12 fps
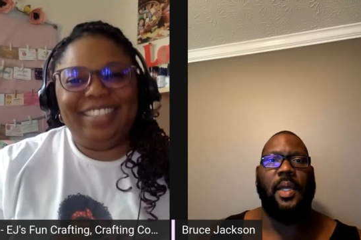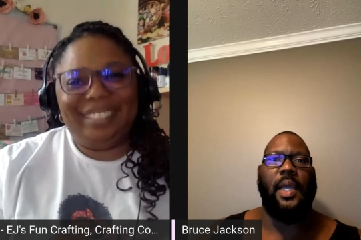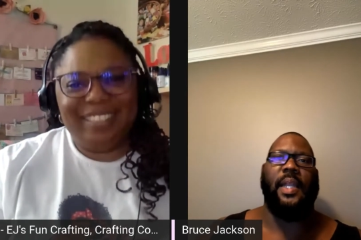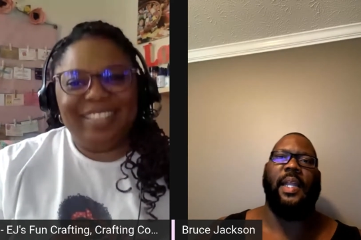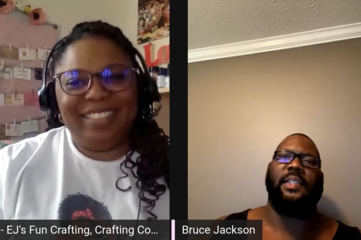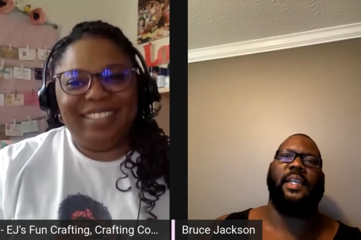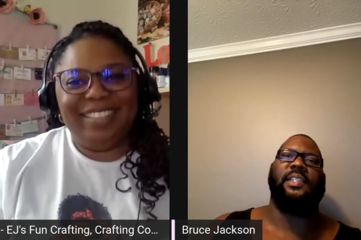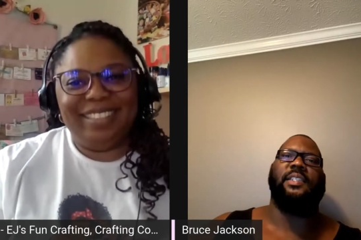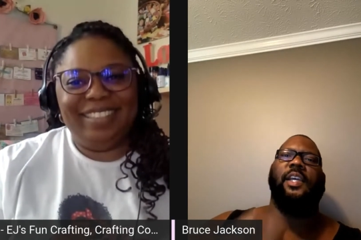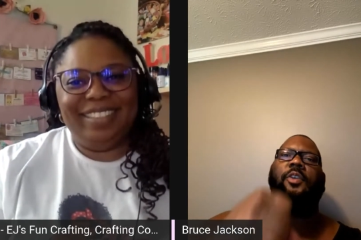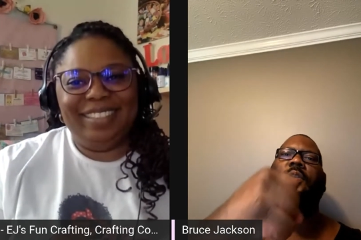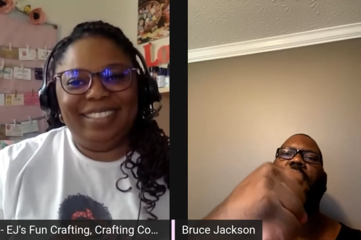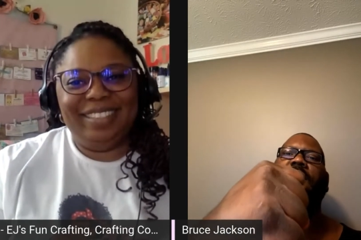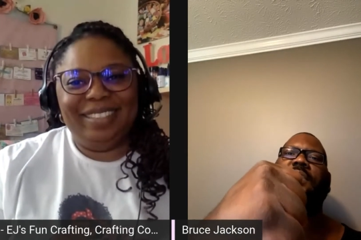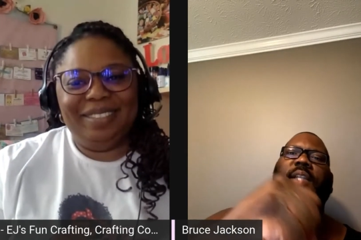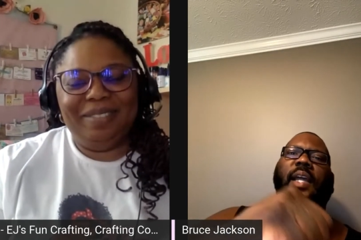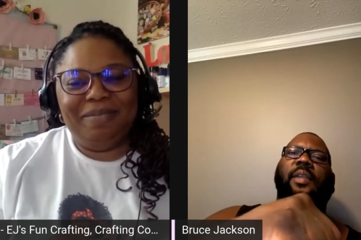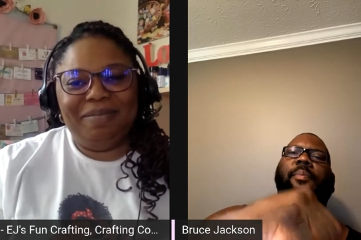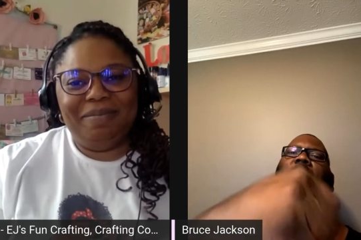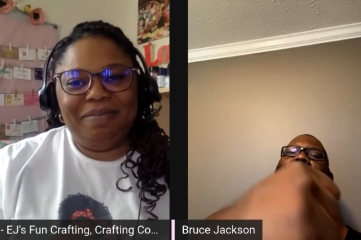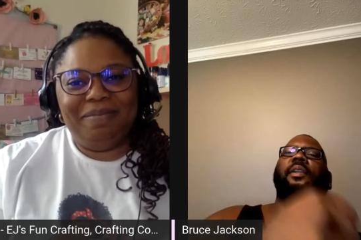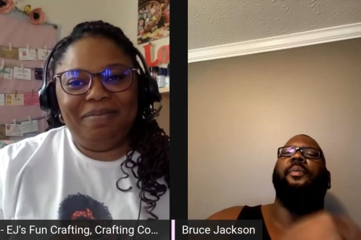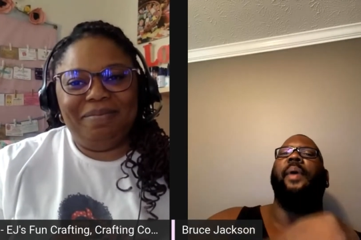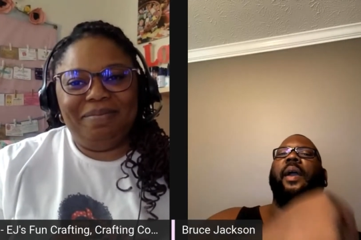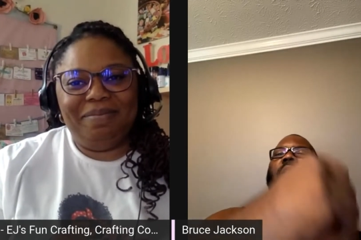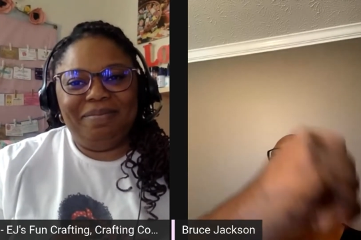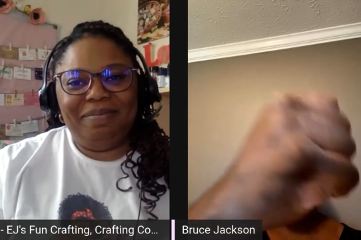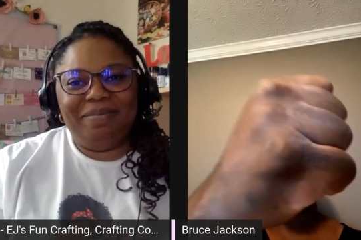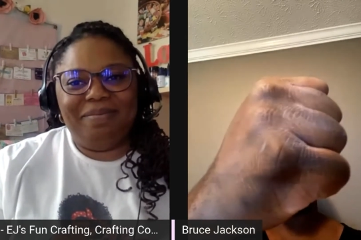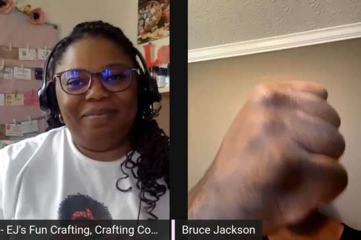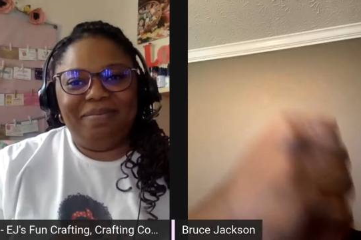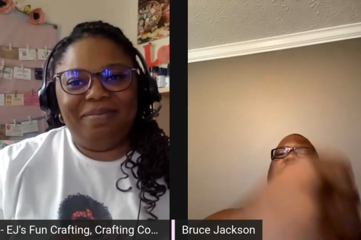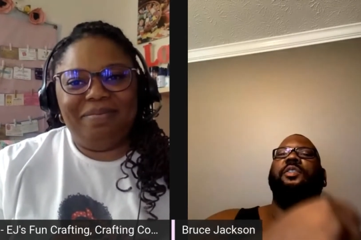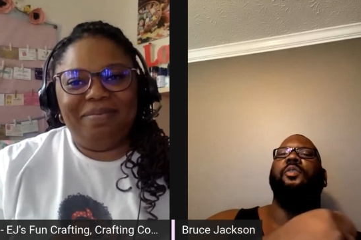Speaker 1: And that, it's literally just like the back the back of your fist is